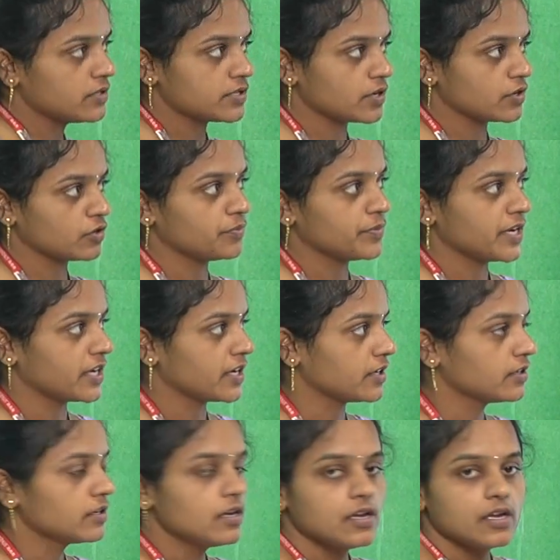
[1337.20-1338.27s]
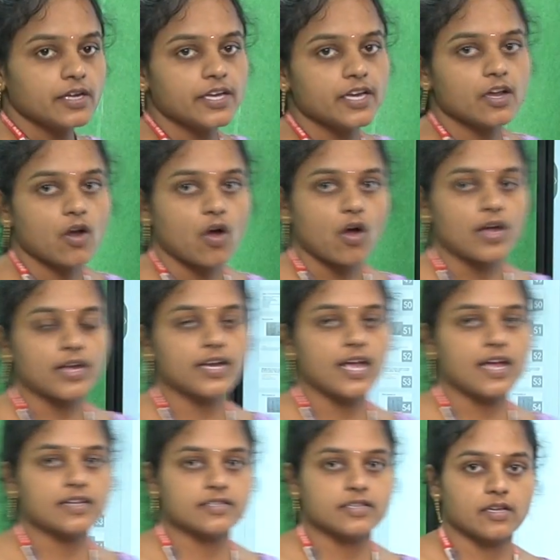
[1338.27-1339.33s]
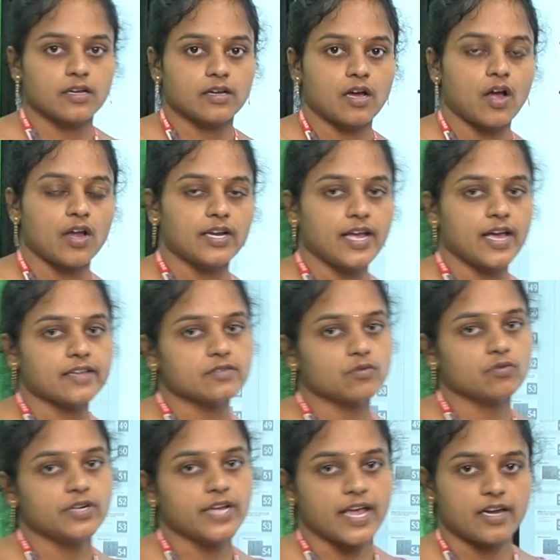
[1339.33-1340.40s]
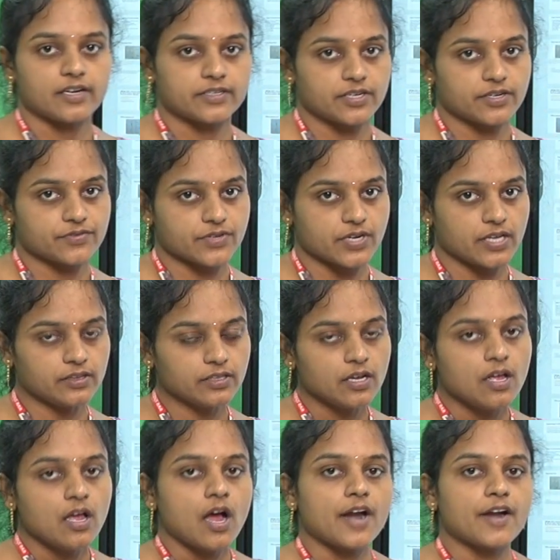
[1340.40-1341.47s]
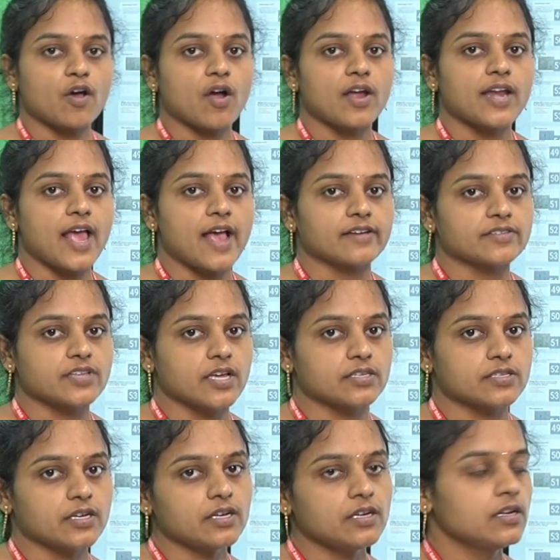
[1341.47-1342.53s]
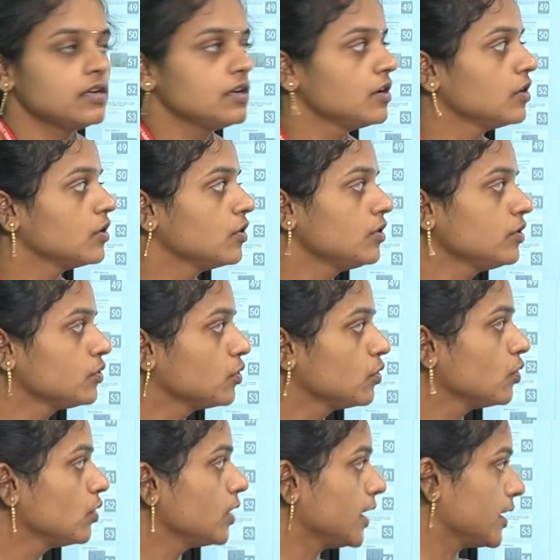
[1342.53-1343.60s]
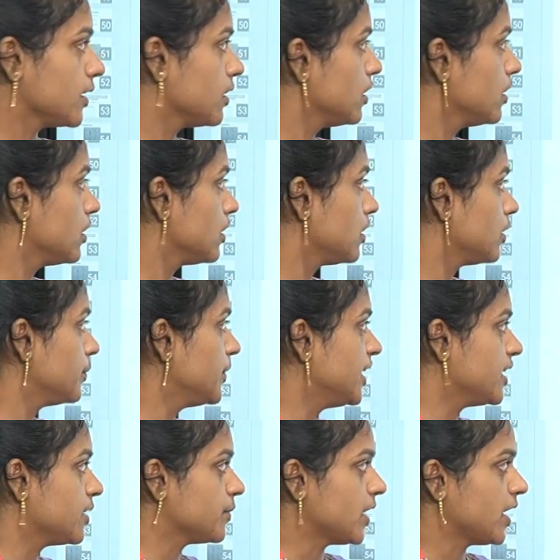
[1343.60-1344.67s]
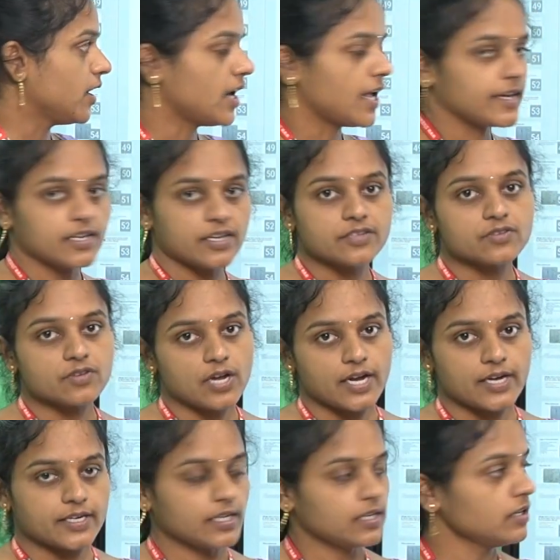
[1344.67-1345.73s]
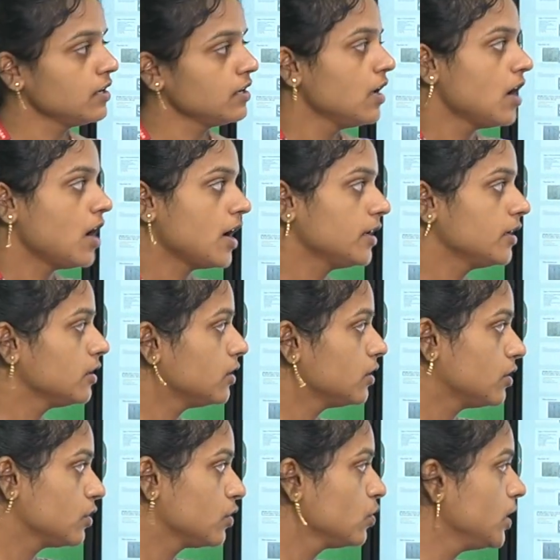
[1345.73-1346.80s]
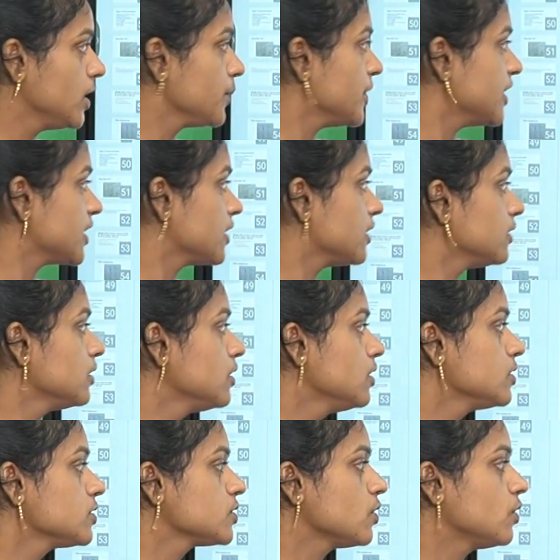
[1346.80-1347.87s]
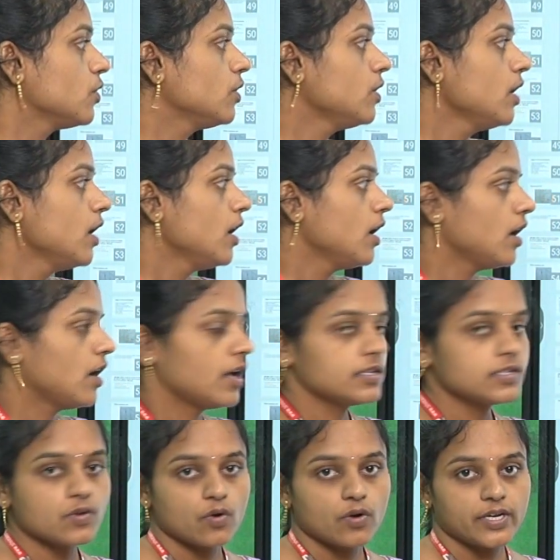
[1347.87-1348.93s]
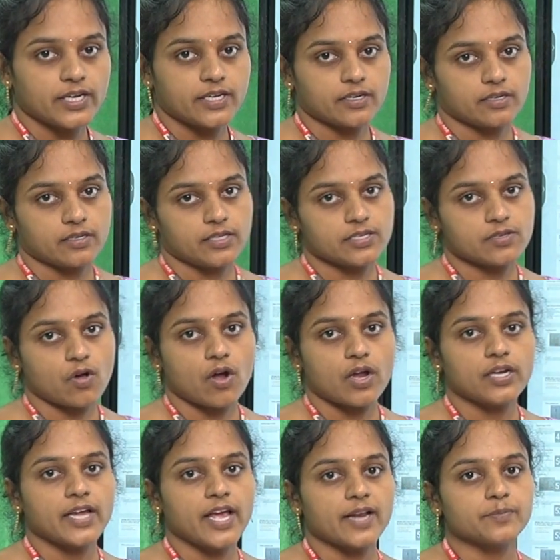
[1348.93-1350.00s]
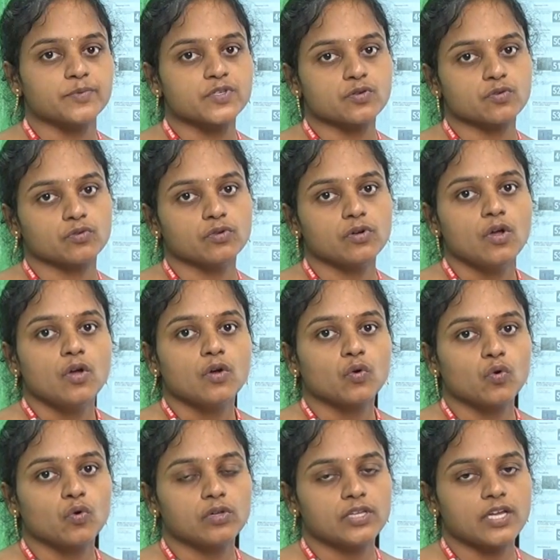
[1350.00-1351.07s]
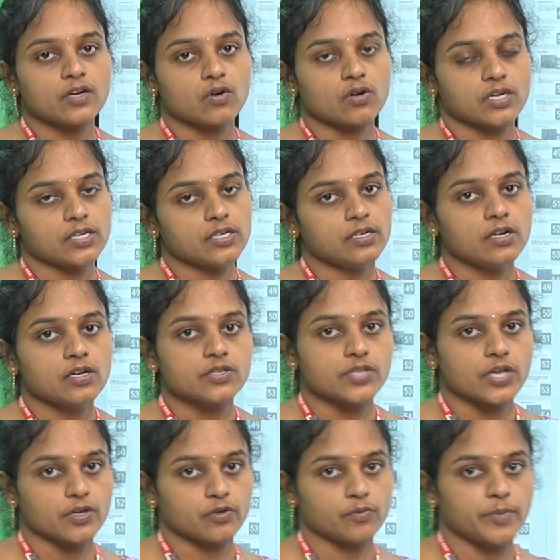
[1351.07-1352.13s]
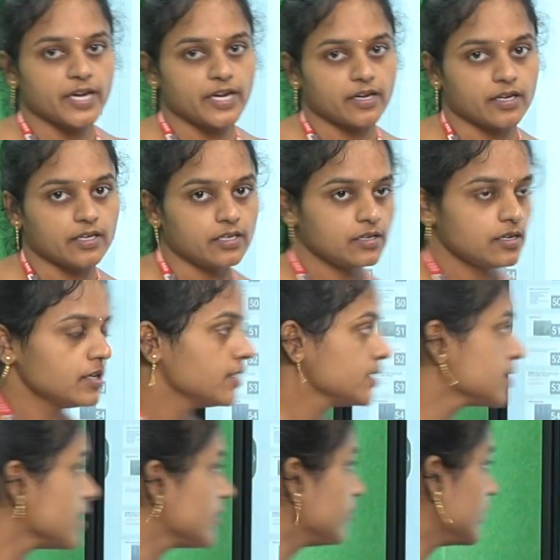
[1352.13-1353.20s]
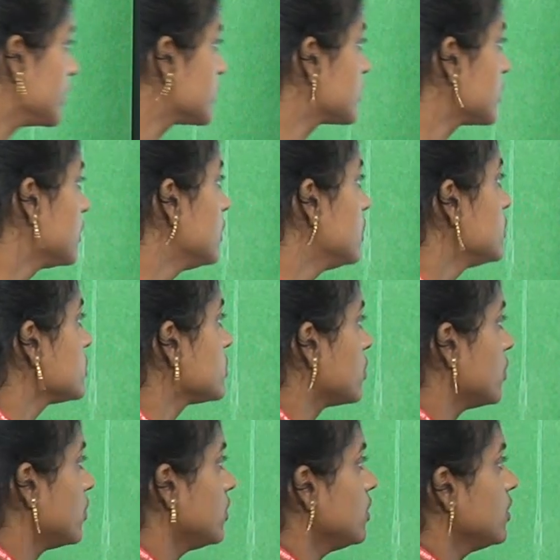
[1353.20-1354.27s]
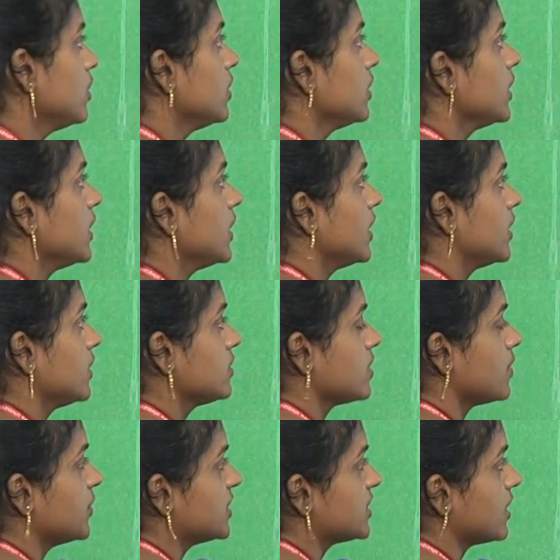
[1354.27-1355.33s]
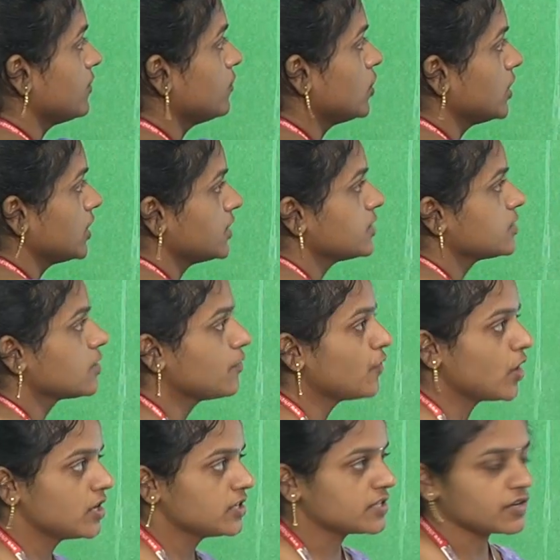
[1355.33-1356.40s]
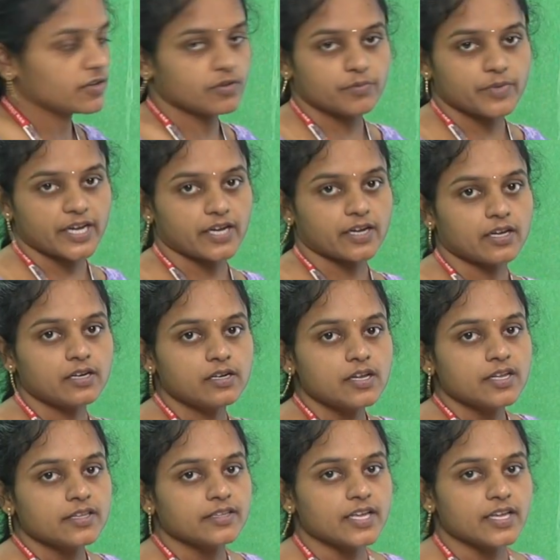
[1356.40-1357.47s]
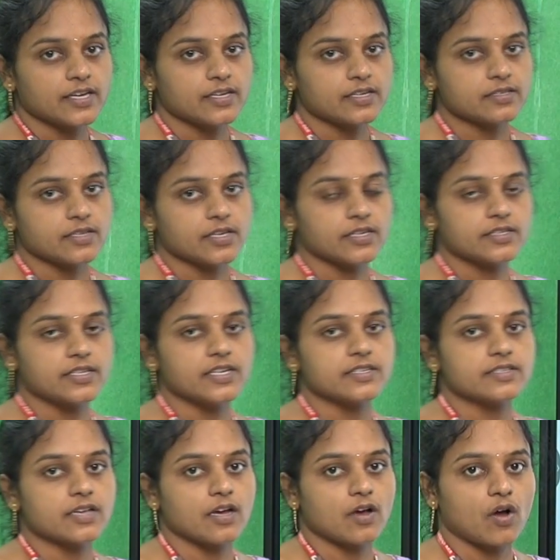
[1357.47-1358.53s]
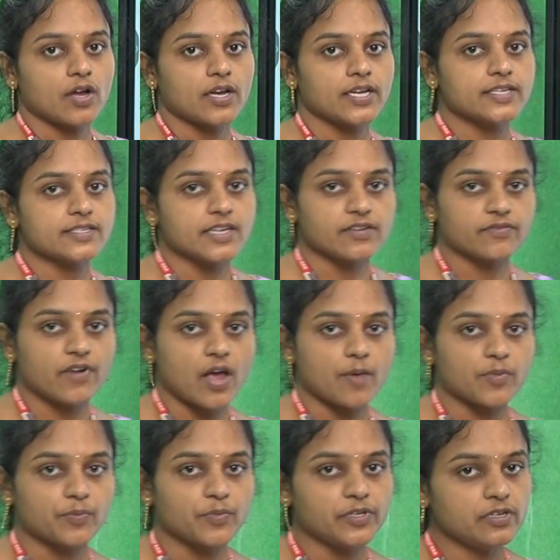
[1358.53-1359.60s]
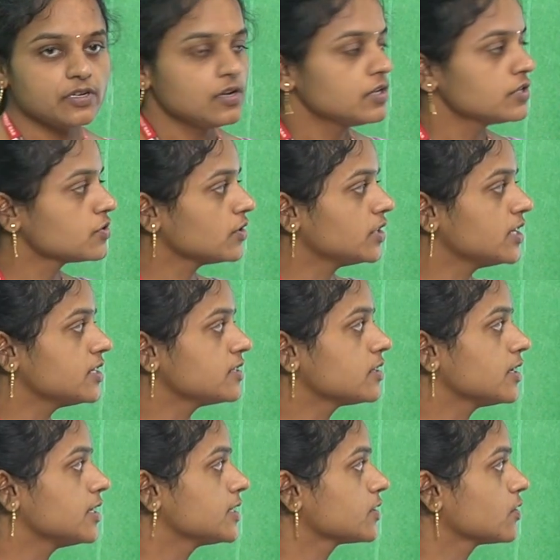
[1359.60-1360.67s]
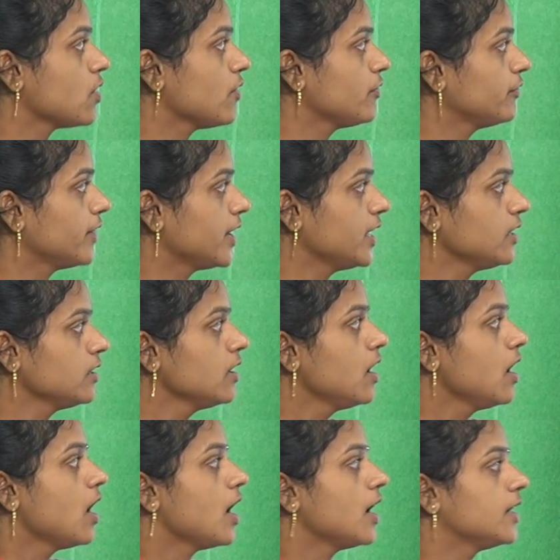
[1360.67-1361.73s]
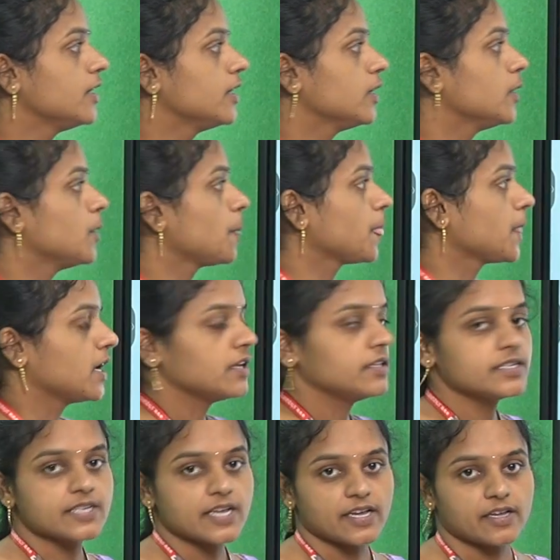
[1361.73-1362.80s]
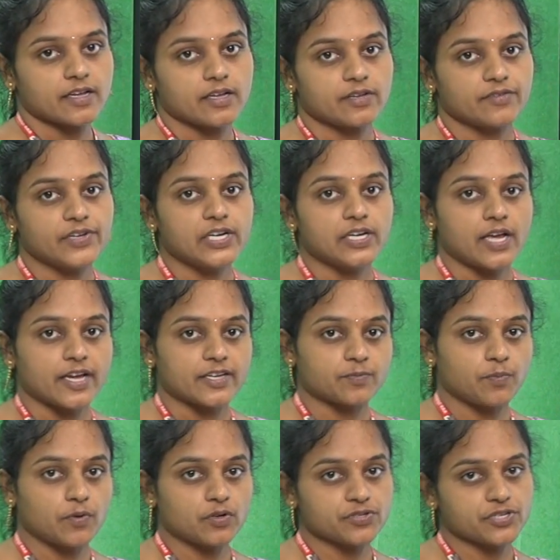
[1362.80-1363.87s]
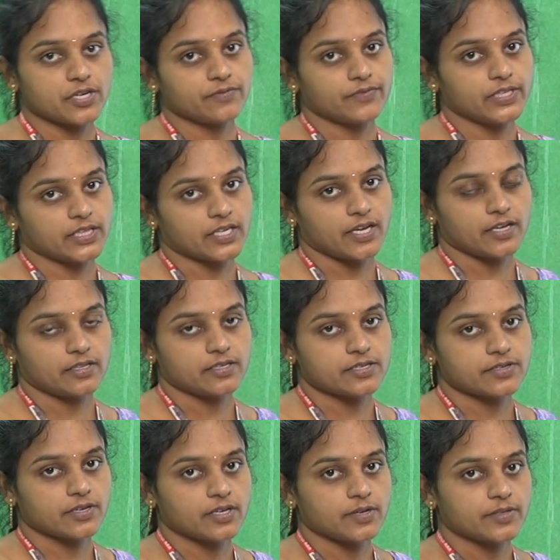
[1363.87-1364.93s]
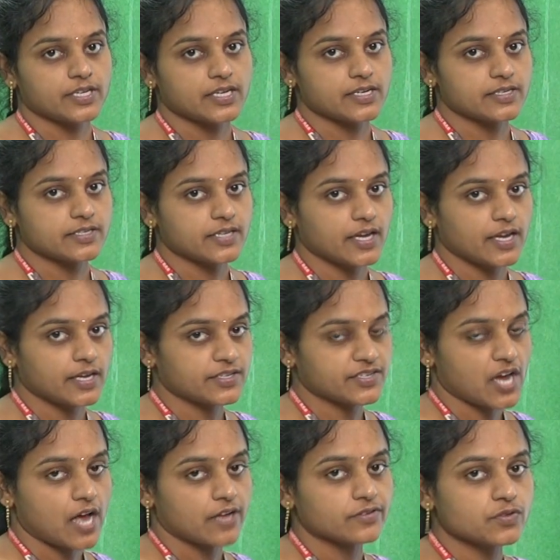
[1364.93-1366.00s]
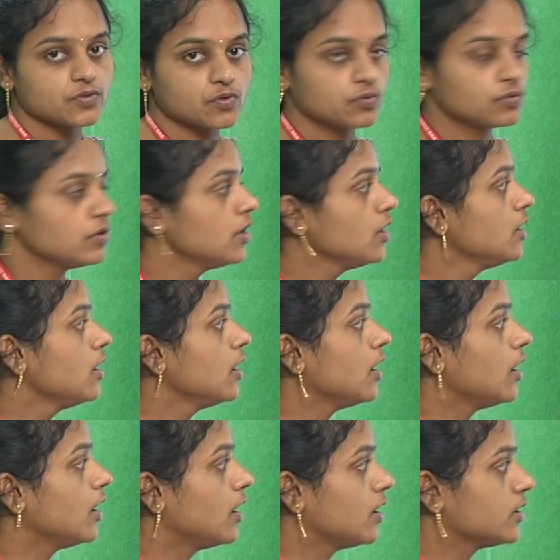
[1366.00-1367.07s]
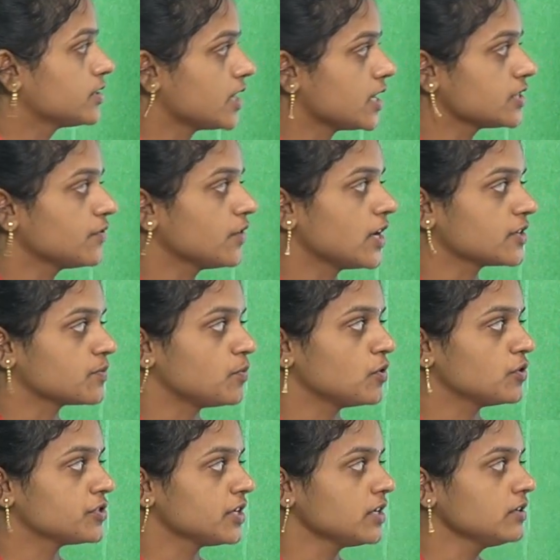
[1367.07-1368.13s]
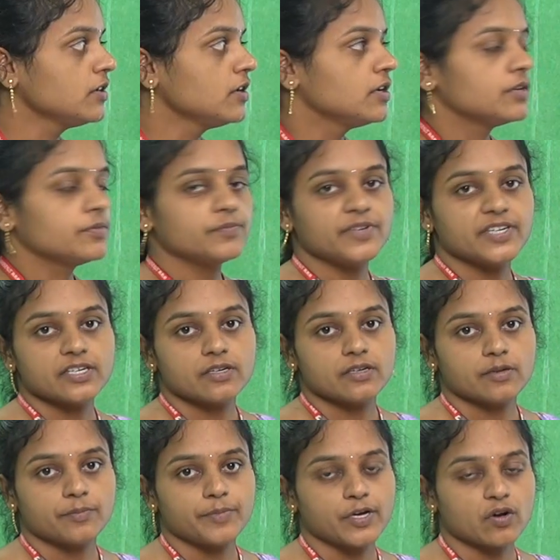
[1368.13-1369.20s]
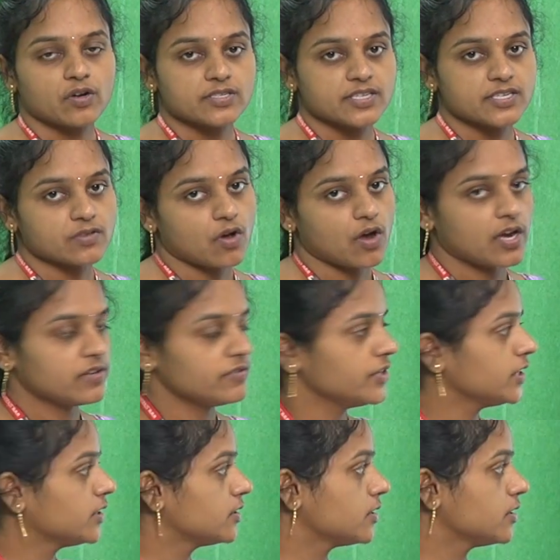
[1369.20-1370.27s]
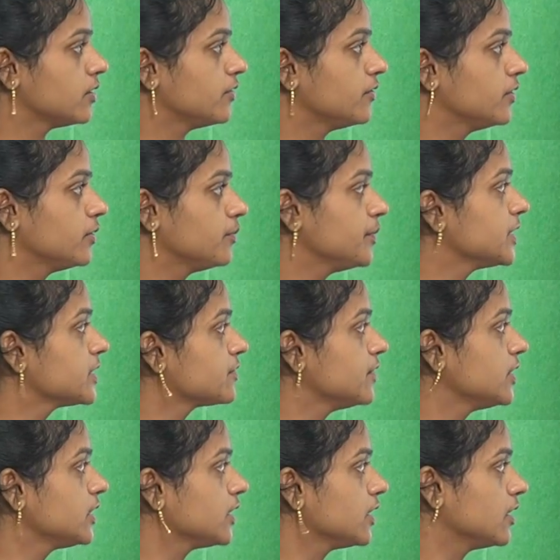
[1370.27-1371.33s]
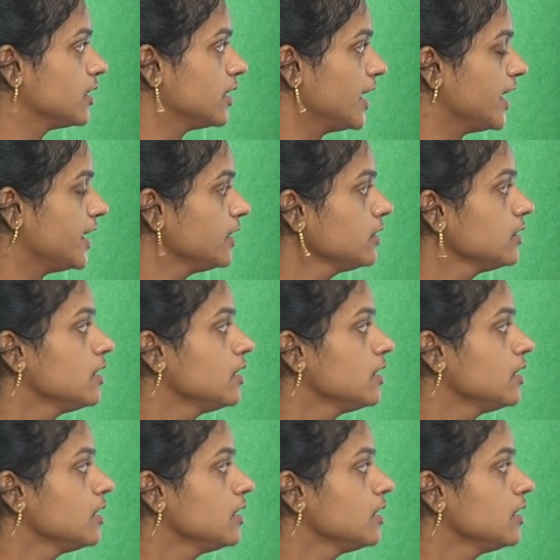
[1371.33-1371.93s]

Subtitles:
circuit breaker. Here oil has good dielectric strength, and oil acts as a good cooling medium, like insulator and cooling material. So also it this oil helps to cool the total circuit breaker surface. So here some disadvantages of oil circuit breaker. There is this oil is inflammable, so there is a risk of fire, and this will explosion with this there is a chance to chance for explosion because this oil with mixed with air.